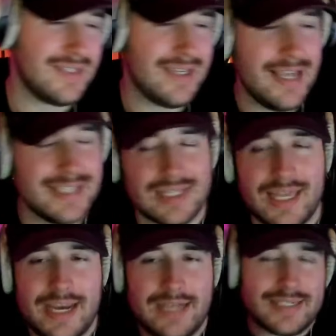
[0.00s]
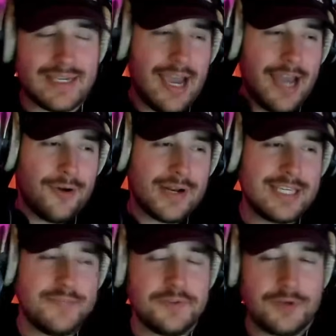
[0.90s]
it's late. I don't want to
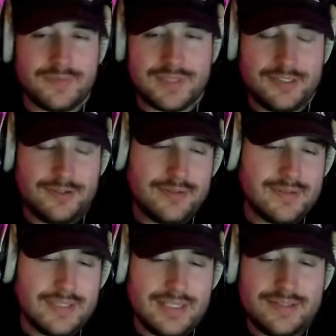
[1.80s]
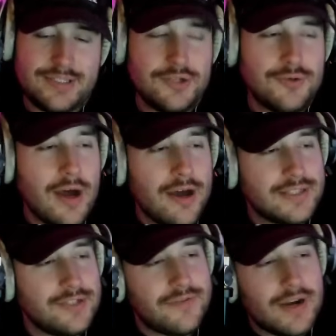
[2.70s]
keep you up
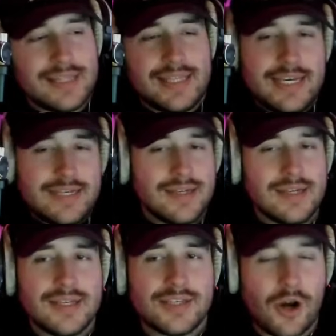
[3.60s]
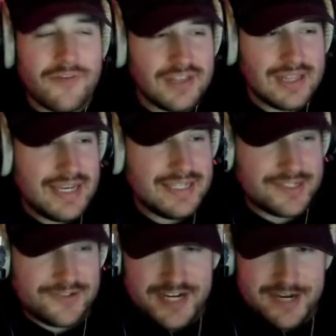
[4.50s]
too fucking late. Sorry for the late
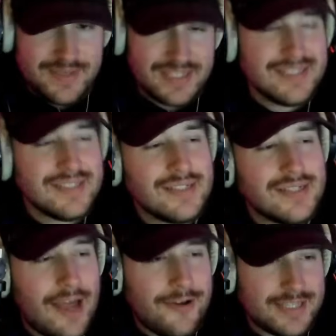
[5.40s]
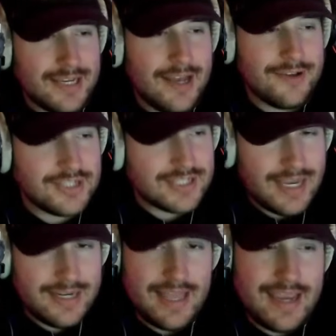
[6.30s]
stream. I was just kind
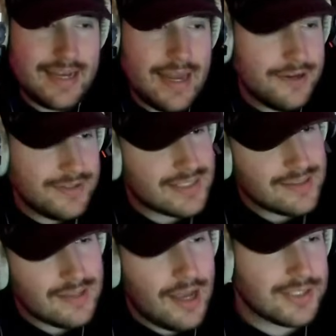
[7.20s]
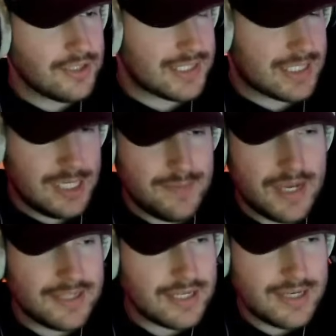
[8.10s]
of hanging out. I was a little sleepy. I
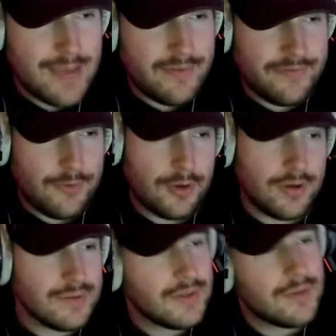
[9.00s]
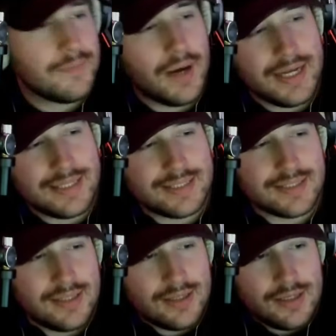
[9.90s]
took a nap before. But
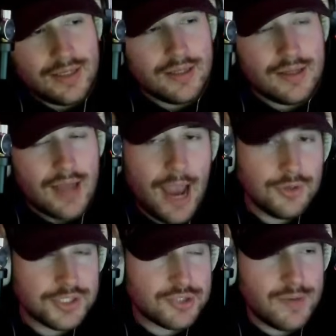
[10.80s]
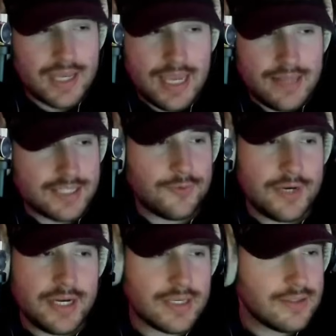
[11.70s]
I will stream again this
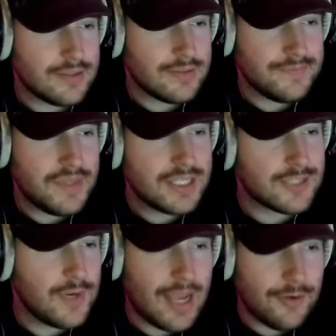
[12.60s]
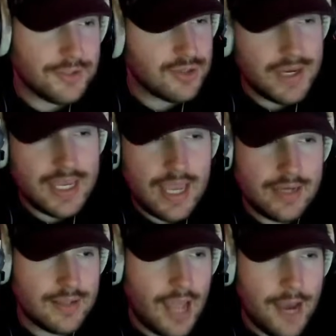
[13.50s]
week. This week, I will stream
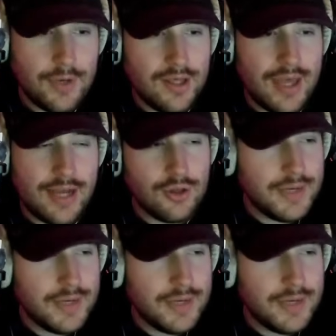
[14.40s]
again. I will, and it will be